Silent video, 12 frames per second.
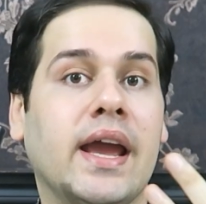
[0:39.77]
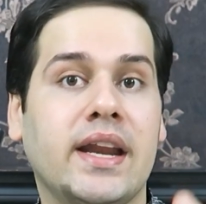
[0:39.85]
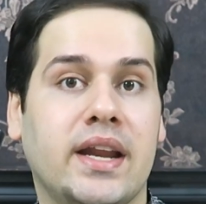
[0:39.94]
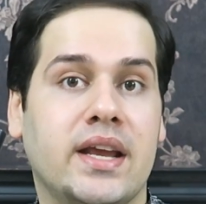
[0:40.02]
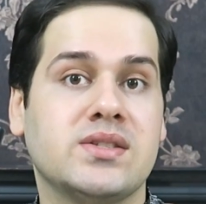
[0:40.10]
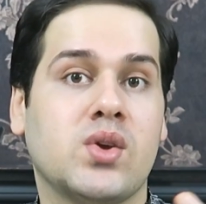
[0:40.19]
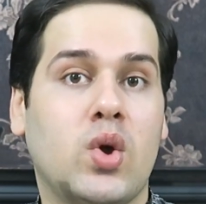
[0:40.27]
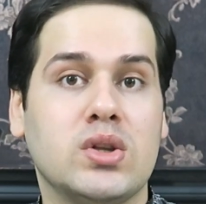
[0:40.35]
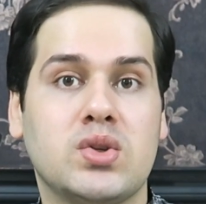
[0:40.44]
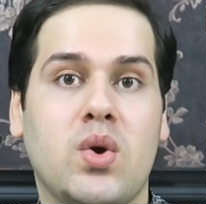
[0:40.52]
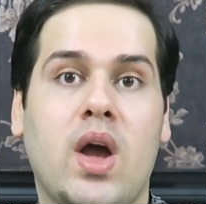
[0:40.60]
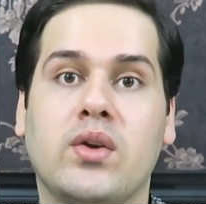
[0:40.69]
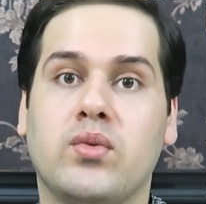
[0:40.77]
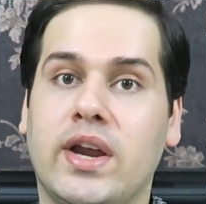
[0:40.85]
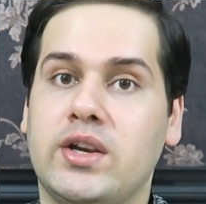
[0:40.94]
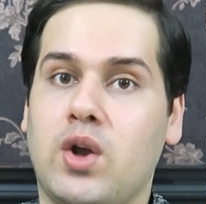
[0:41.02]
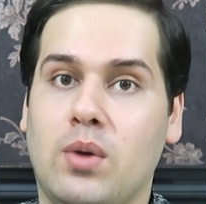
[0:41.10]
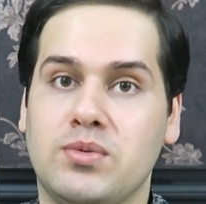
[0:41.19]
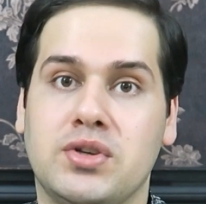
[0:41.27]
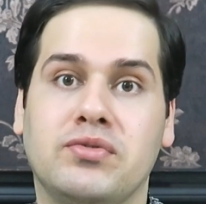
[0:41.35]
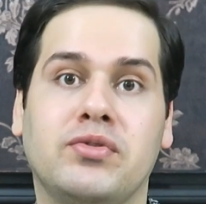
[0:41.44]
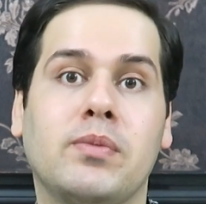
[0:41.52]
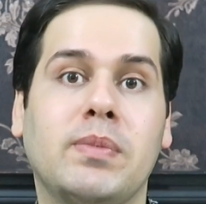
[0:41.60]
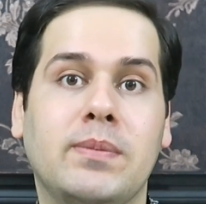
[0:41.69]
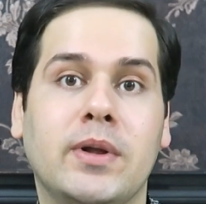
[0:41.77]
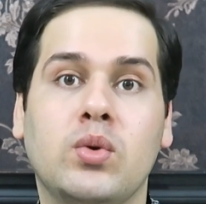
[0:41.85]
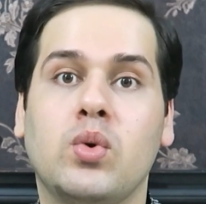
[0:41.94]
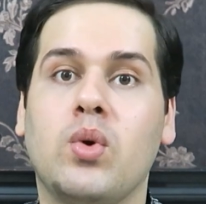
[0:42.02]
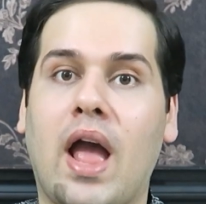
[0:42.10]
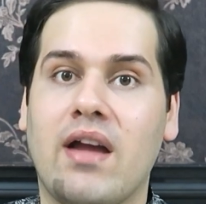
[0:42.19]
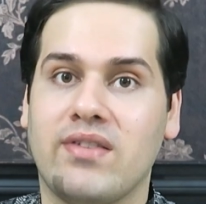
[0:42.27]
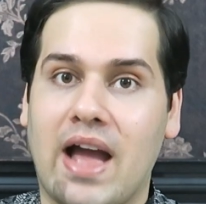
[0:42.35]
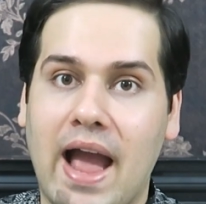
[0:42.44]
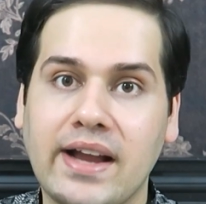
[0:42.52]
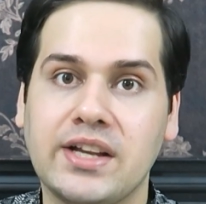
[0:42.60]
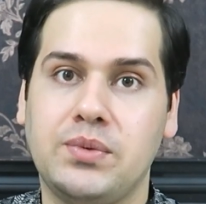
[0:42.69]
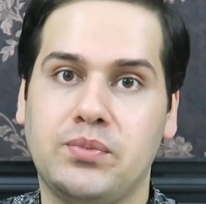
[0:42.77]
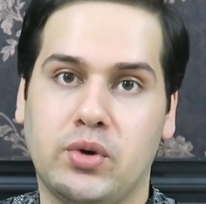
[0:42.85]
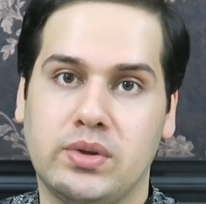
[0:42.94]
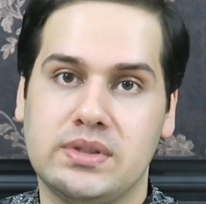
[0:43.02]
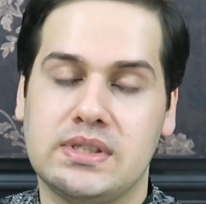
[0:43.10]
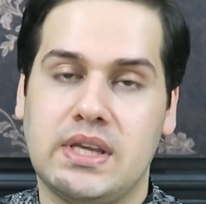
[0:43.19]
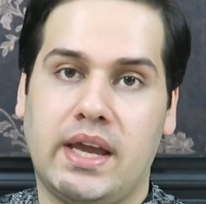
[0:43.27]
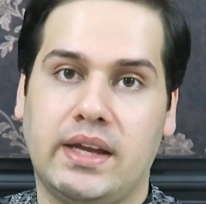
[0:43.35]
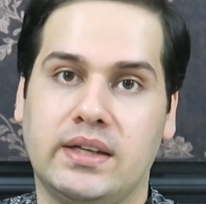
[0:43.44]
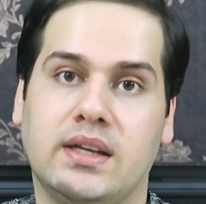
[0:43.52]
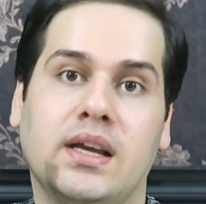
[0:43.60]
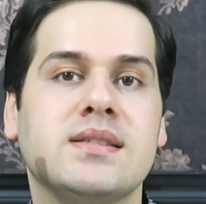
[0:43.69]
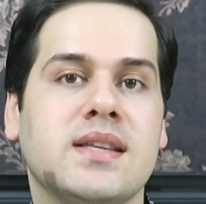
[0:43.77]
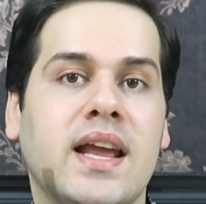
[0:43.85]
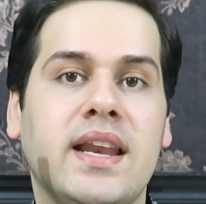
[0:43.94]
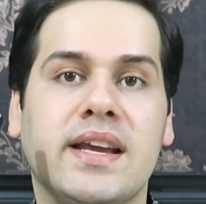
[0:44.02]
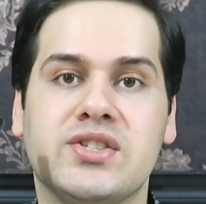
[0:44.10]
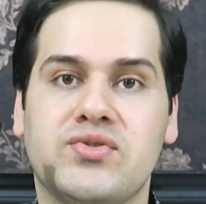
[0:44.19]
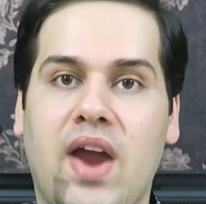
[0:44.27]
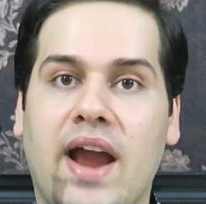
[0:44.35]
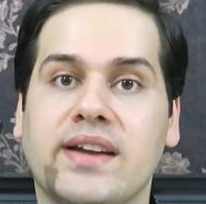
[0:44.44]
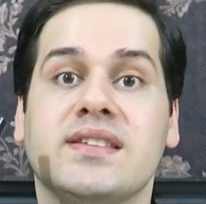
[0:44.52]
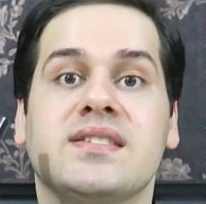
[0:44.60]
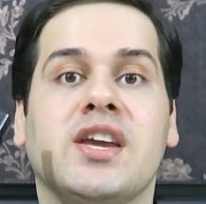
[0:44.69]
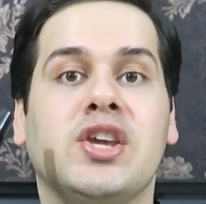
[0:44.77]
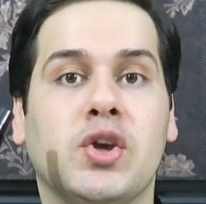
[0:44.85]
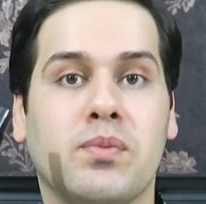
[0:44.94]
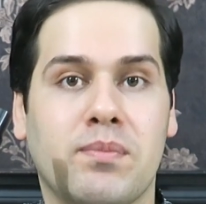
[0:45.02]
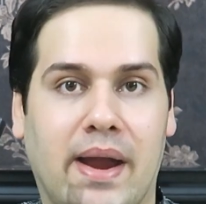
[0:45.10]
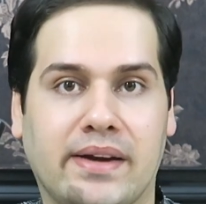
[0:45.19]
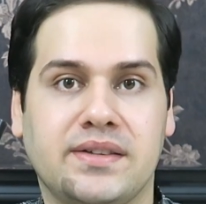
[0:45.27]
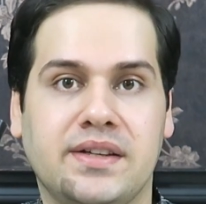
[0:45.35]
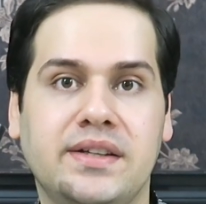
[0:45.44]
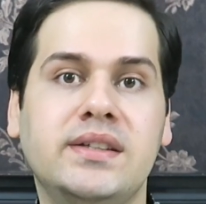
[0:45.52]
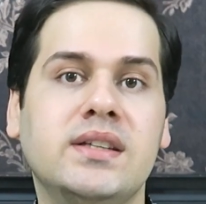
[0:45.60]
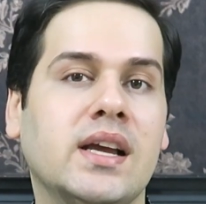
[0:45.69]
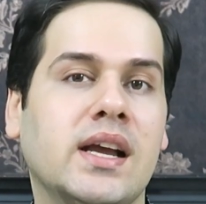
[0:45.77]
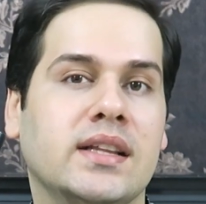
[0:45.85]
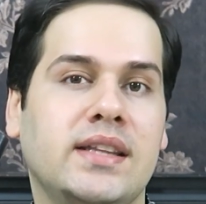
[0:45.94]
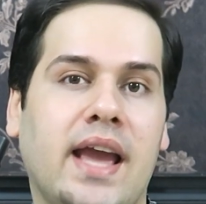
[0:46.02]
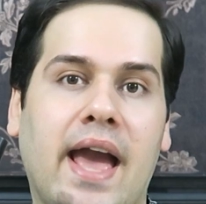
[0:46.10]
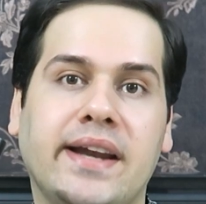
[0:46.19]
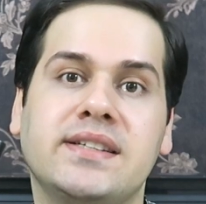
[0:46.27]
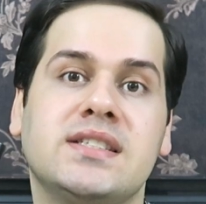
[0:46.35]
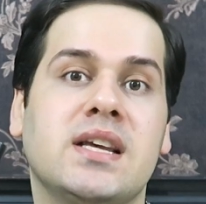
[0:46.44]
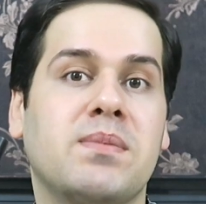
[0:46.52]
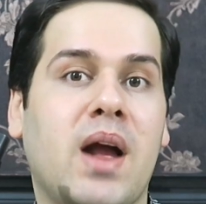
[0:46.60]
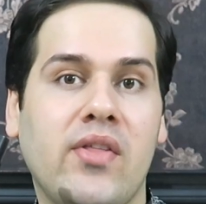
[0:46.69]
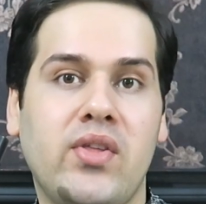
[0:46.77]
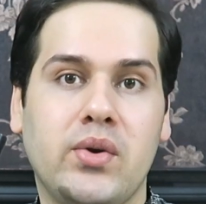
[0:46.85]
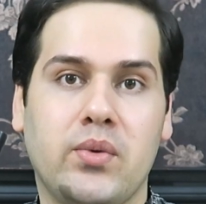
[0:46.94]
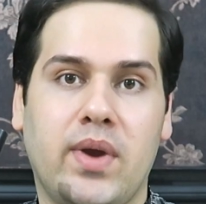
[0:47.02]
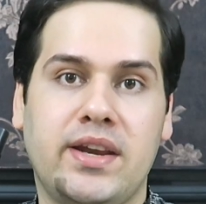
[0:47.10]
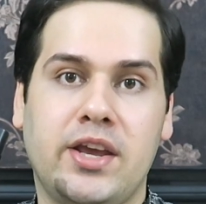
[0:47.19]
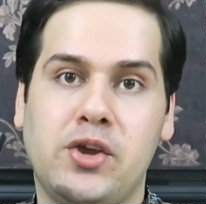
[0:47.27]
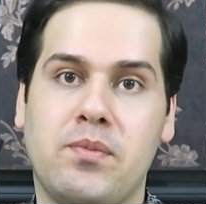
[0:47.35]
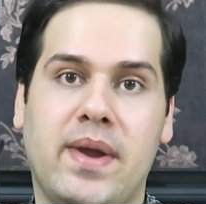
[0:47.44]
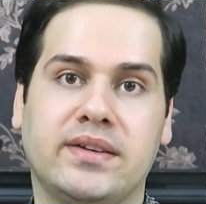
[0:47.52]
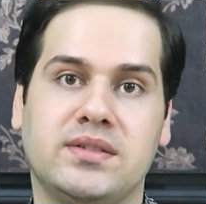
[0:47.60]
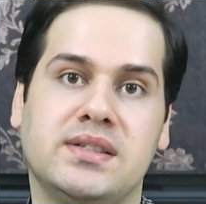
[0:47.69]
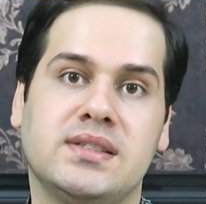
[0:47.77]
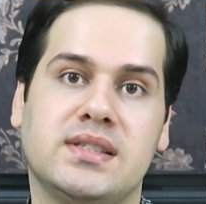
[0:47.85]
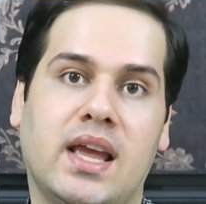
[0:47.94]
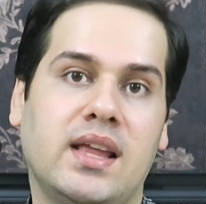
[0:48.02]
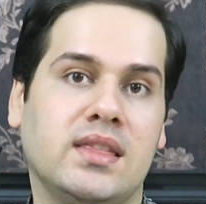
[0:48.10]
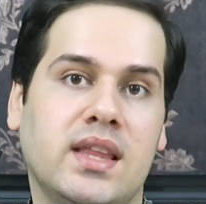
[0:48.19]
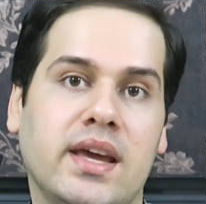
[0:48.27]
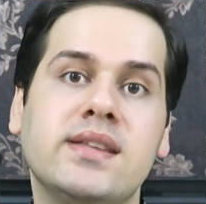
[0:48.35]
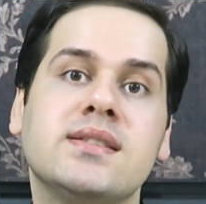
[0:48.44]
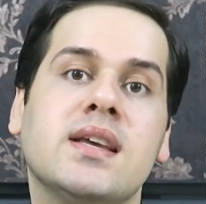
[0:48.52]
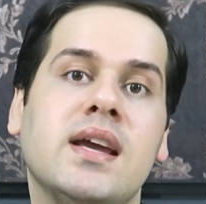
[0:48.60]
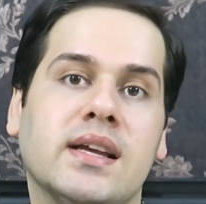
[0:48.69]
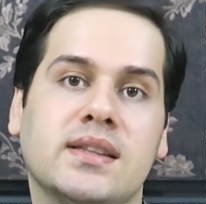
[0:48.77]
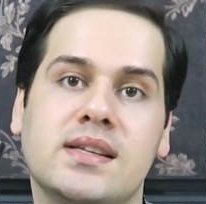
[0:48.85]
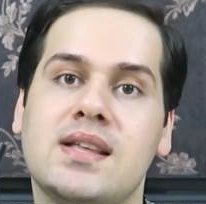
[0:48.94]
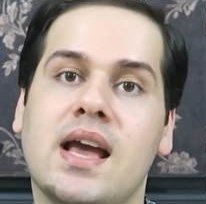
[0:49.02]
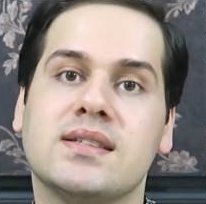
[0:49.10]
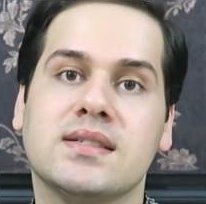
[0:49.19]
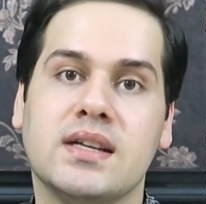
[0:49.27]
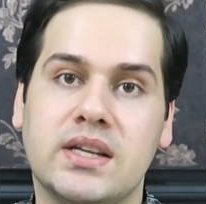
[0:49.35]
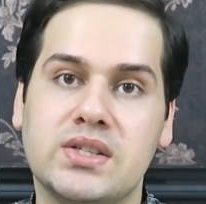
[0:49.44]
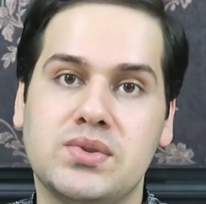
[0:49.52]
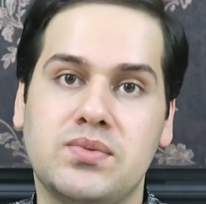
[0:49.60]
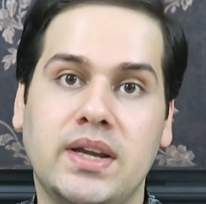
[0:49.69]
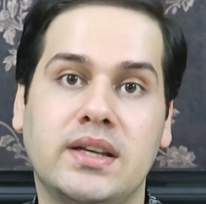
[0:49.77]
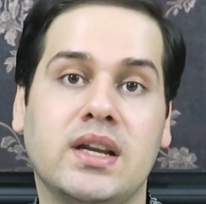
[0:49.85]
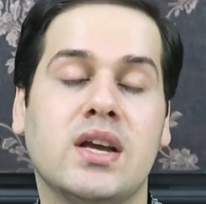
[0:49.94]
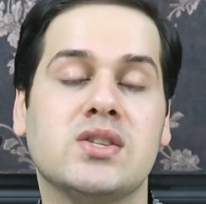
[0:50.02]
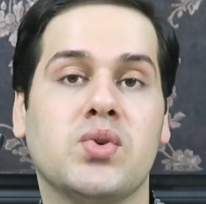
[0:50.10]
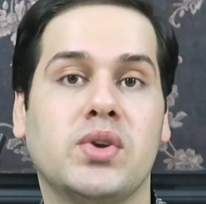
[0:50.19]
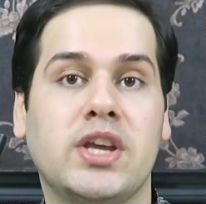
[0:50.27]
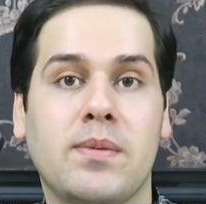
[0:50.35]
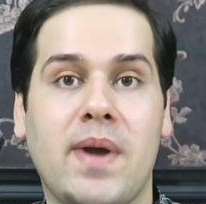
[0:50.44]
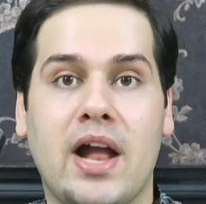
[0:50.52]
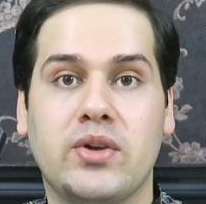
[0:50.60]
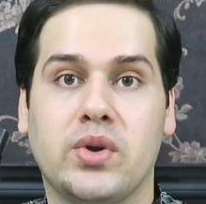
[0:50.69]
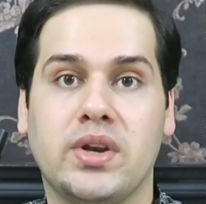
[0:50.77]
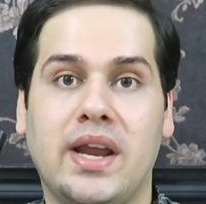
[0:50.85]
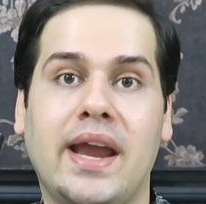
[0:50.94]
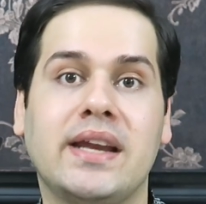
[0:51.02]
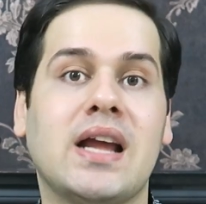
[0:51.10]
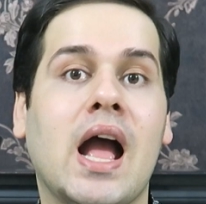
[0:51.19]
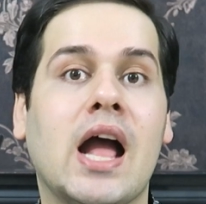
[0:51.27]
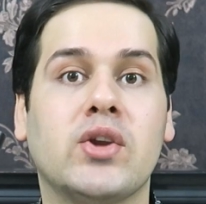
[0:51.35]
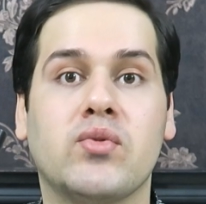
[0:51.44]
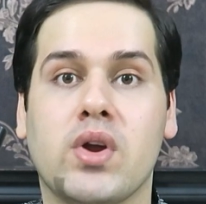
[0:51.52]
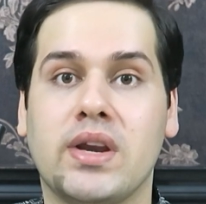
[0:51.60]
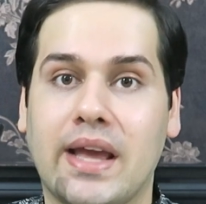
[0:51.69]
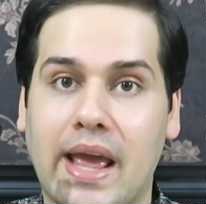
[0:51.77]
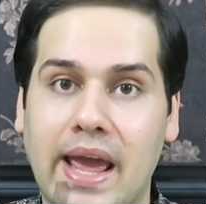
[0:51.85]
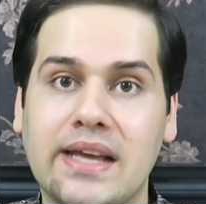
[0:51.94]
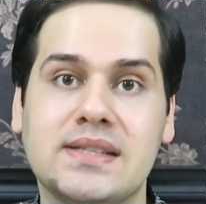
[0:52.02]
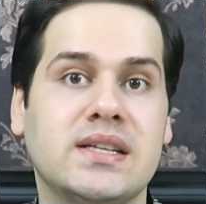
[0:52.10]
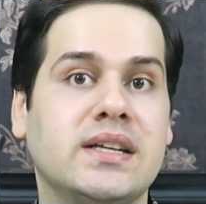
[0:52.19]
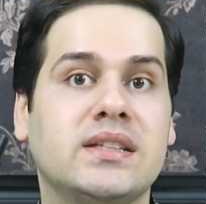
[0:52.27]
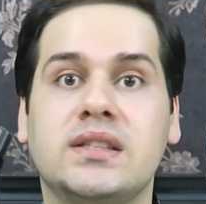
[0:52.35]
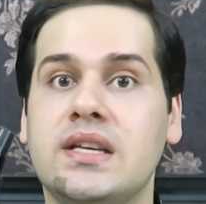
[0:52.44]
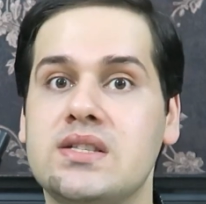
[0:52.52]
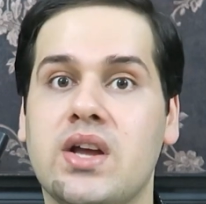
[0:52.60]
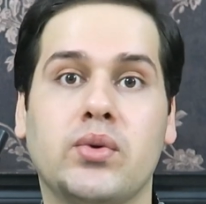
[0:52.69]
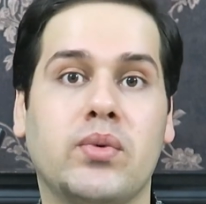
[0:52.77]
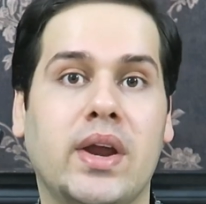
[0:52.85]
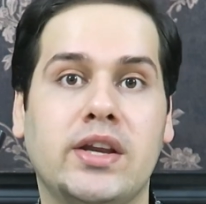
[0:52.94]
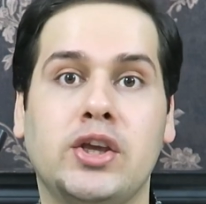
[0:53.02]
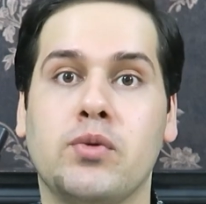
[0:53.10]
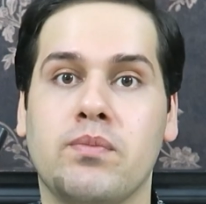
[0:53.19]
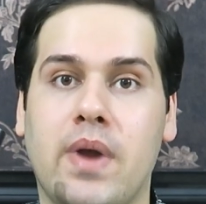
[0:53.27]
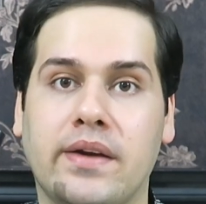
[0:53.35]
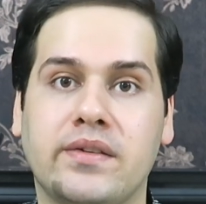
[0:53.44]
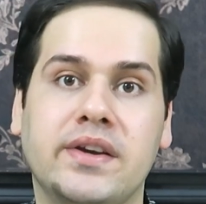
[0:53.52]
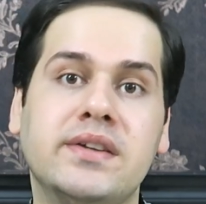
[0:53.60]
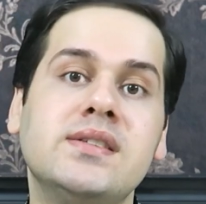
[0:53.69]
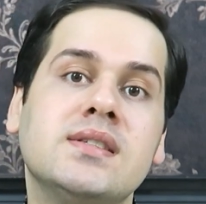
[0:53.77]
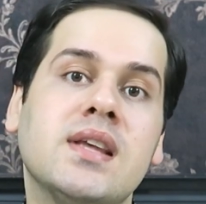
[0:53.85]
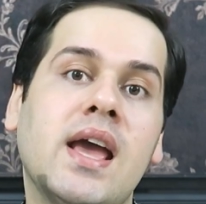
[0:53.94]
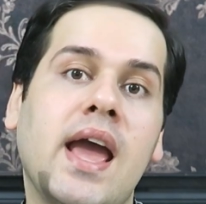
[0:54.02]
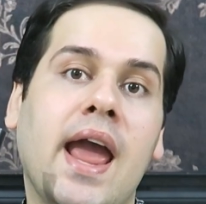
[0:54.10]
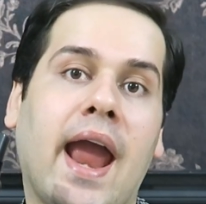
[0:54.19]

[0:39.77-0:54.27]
It is also a great option for people who have acne prone skin. Snail extract is a humectant. They added some other great humectants in this. This has glycerin, sodium hyaluronate, hyaluronic acid. These are great humectants.